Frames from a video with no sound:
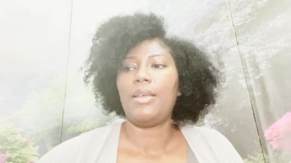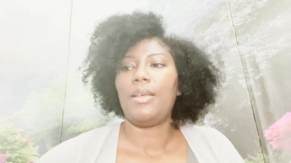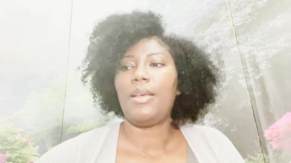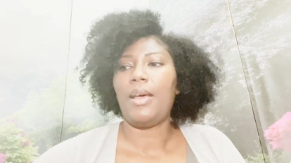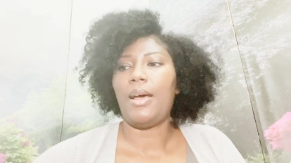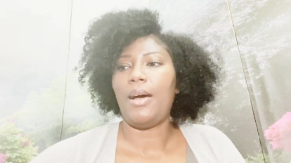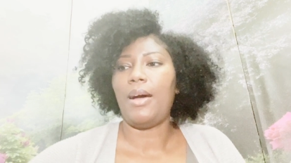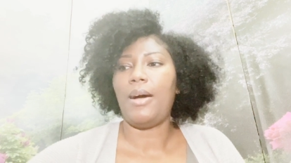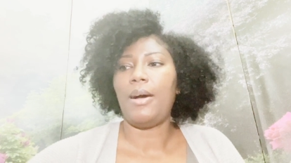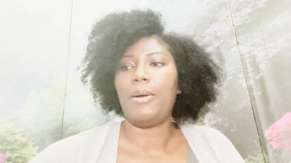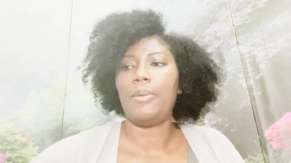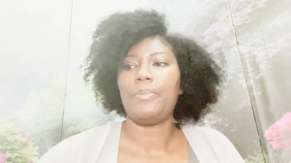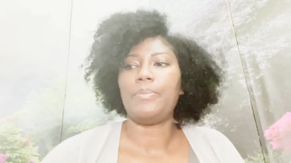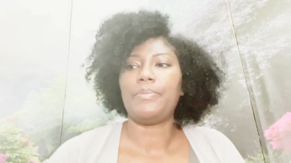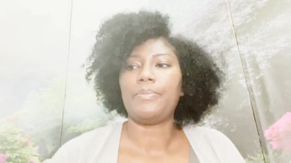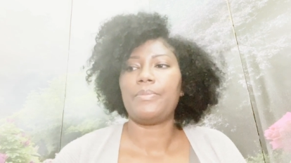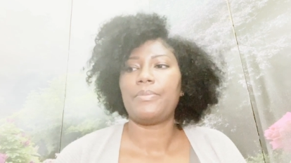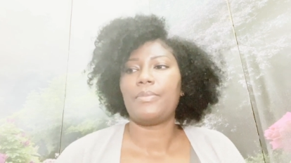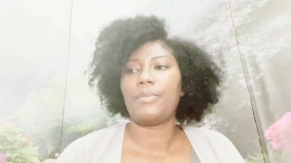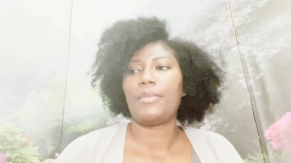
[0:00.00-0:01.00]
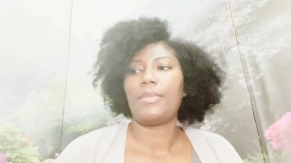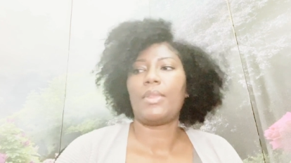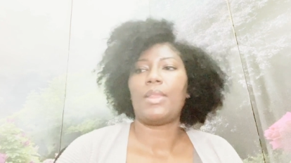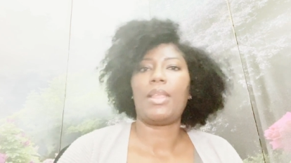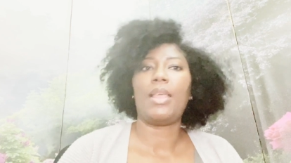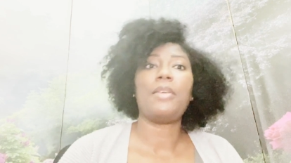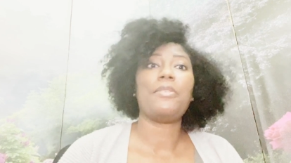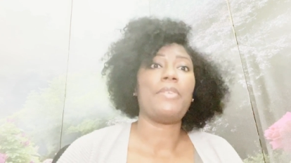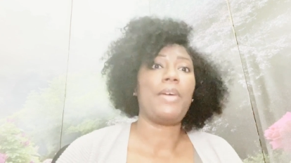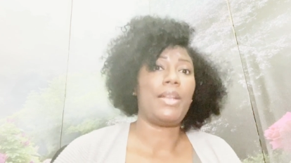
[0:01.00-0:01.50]
Um,
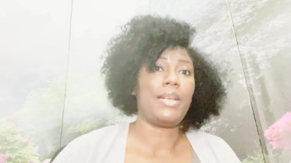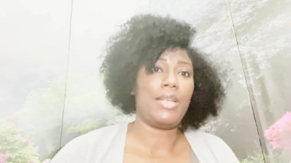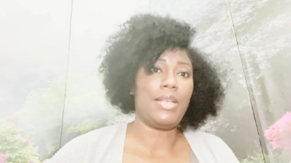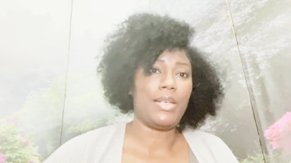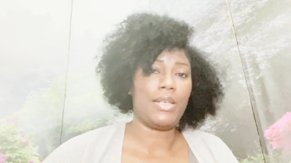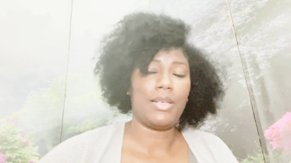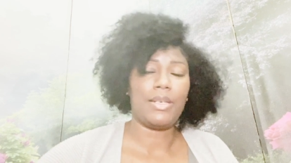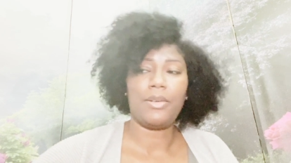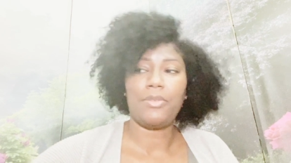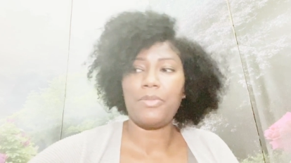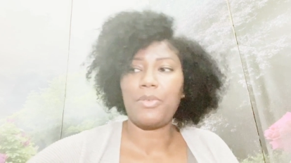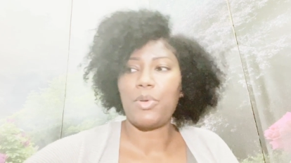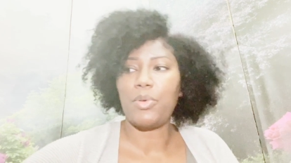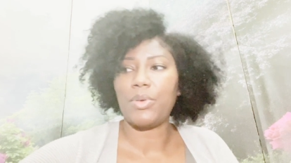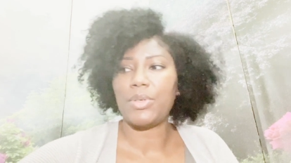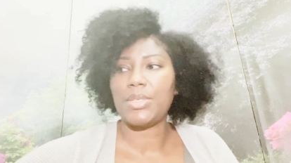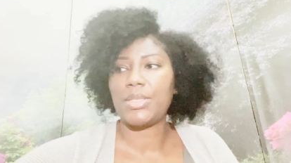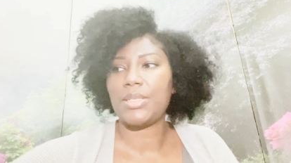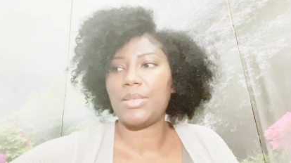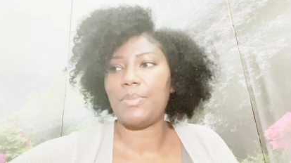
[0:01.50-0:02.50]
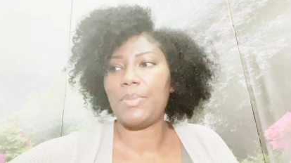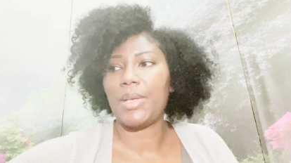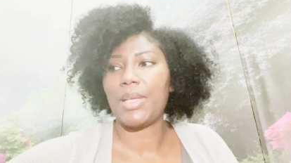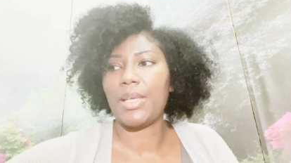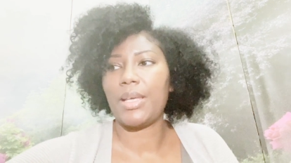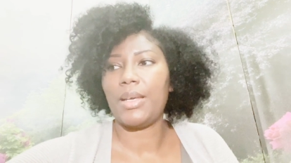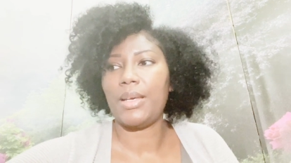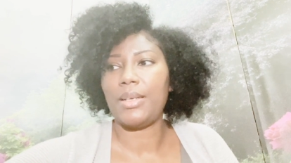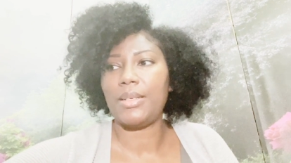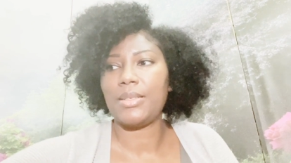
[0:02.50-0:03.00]
if I need it, of course,
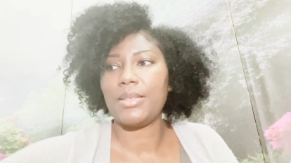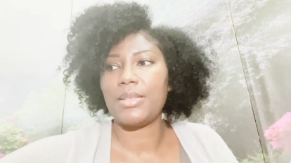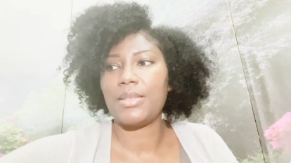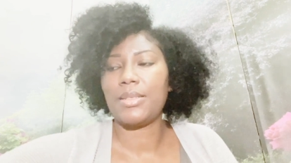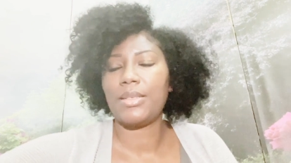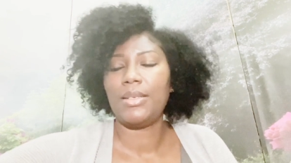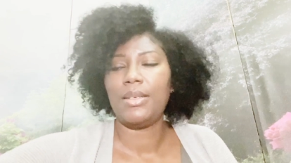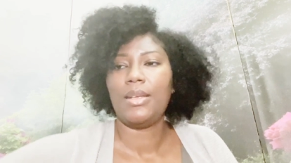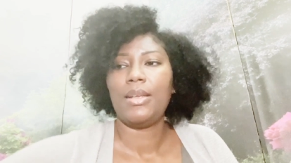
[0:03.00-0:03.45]
because